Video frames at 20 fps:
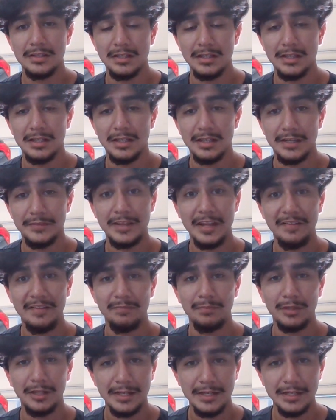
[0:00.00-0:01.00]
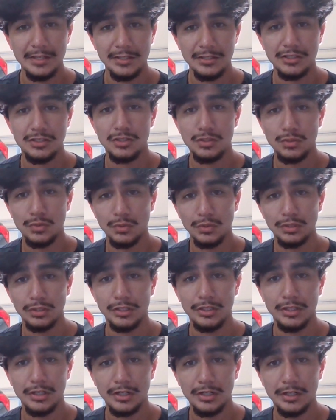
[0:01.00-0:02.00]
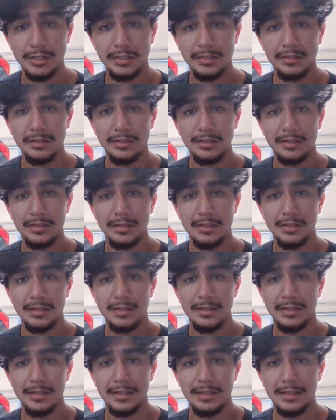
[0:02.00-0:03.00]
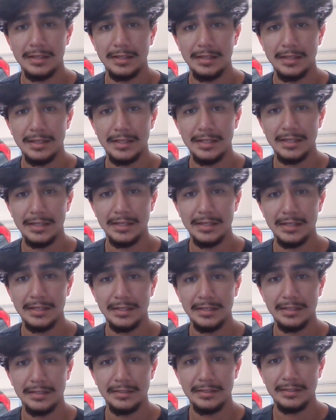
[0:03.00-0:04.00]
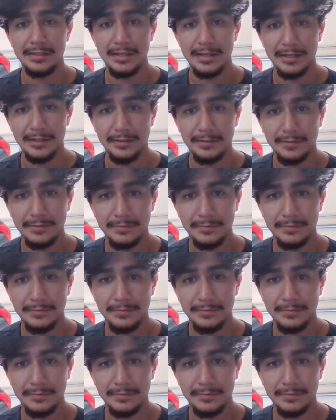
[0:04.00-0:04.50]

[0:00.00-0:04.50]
if you have blood in your stool or urine, and yeah.